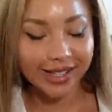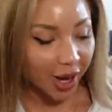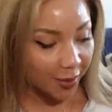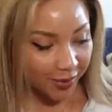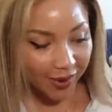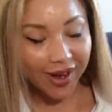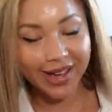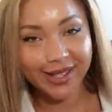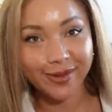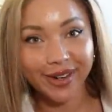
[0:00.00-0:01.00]
I hope you
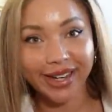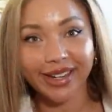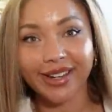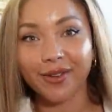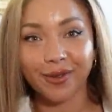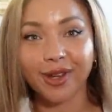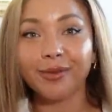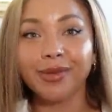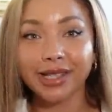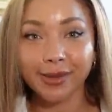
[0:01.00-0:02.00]
guys really love
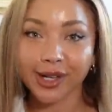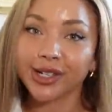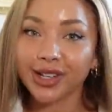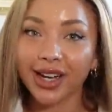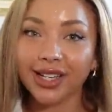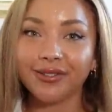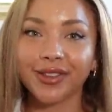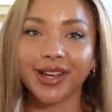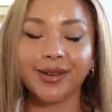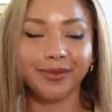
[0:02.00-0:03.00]
them as much as I love
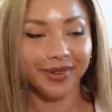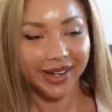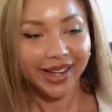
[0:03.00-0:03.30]
them.